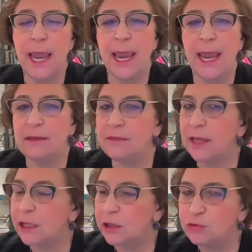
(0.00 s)
And
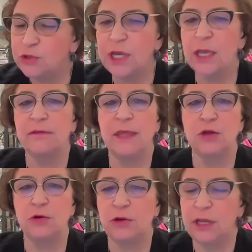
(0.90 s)
they're losing, they
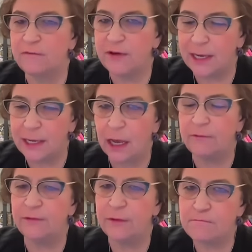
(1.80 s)
don't have
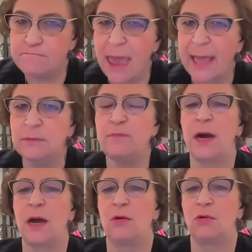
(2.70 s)
enough
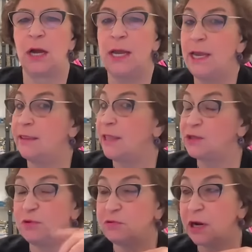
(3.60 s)
manpower. And
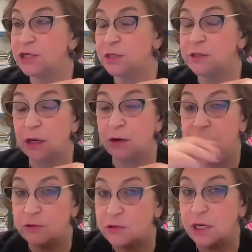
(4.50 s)
that's what Russians are
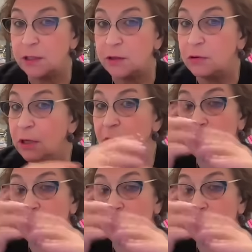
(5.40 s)
going to tell you.